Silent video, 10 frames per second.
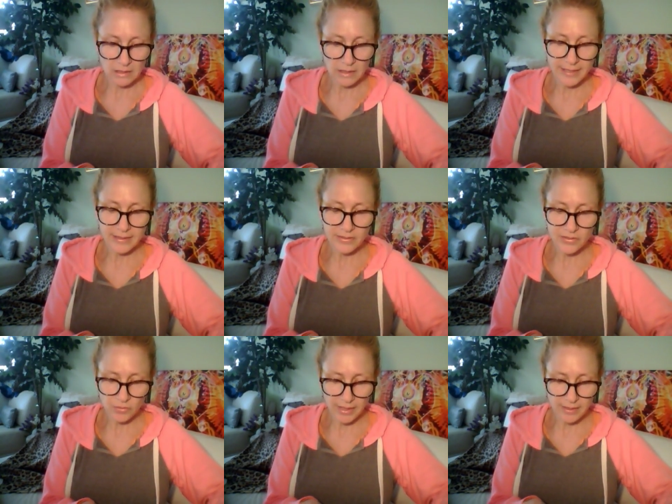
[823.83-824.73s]
lightning
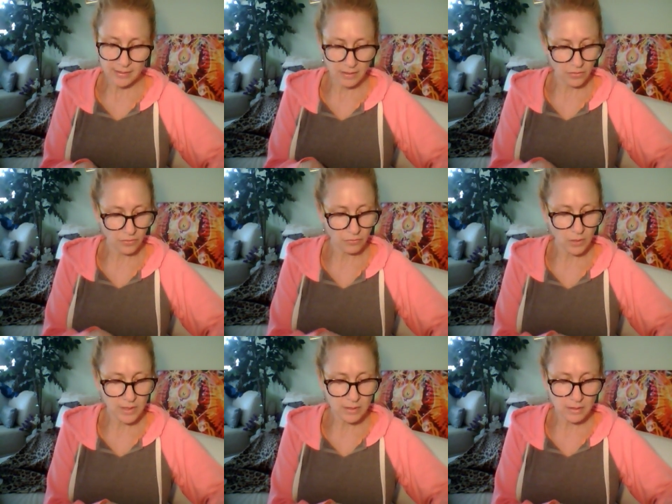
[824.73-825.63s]
strikes in a
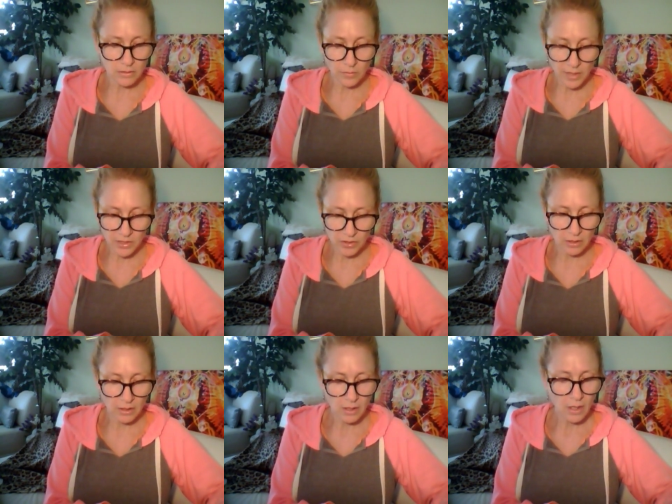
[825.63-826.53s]
three-way
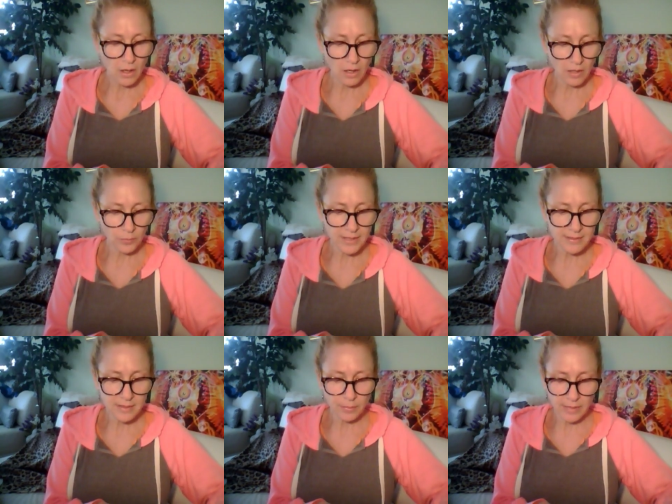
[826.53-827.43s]
situation,
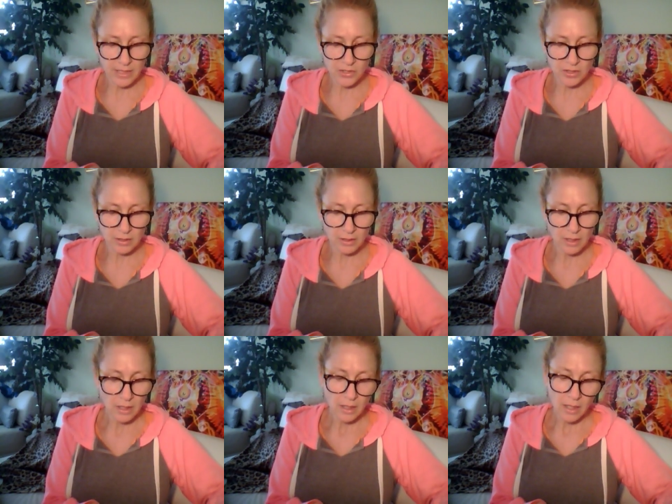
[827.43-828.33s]
heartbreak separation,
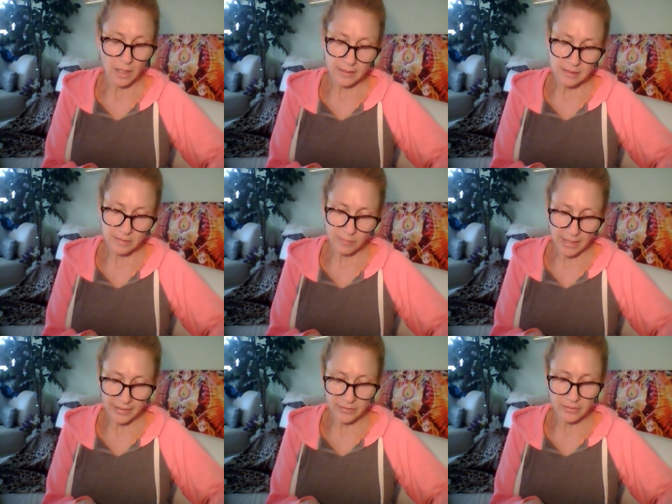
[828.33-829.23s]

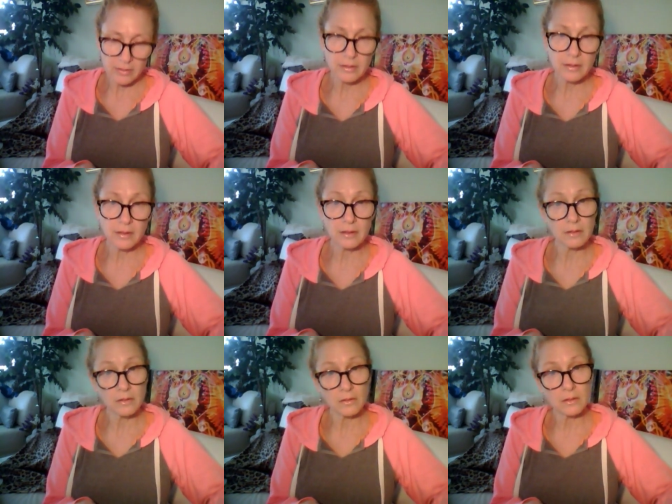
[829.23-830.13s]
uninspired,
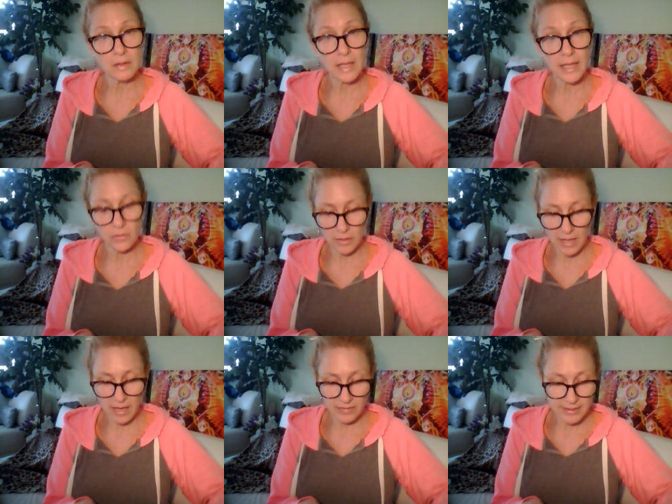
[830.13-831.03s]
and or
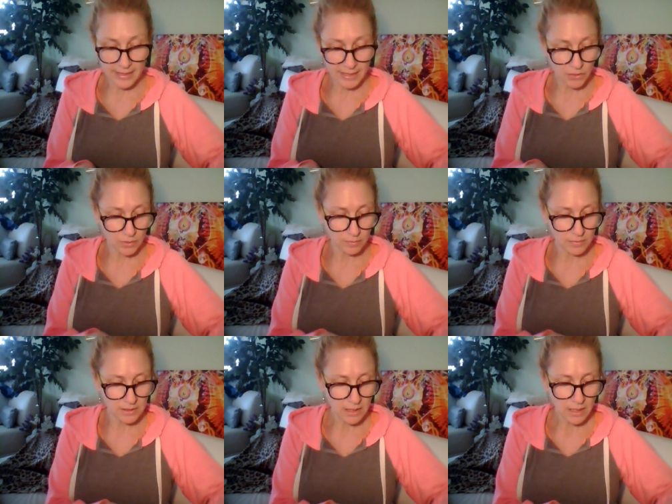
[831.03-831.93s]
having tantrums,
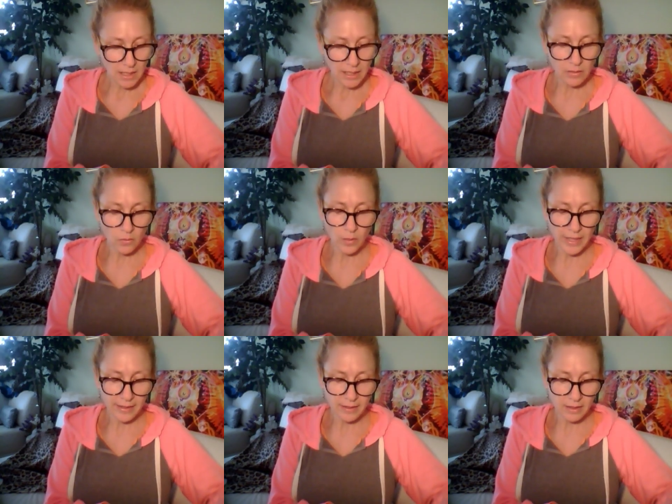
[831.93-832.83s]
in the
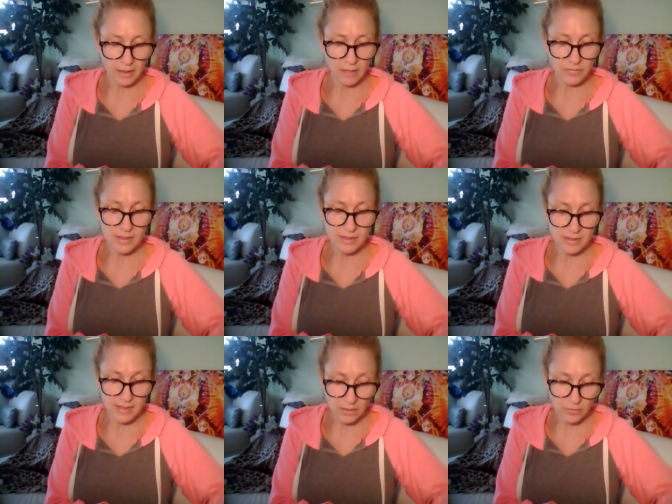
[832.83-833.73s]
wake of a
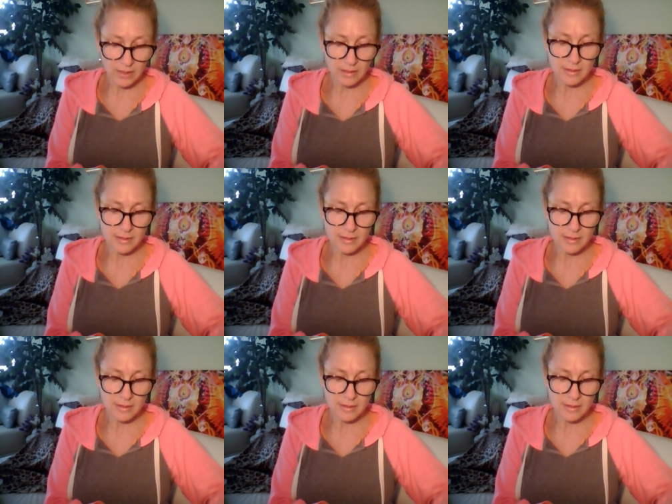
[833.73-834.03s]
secret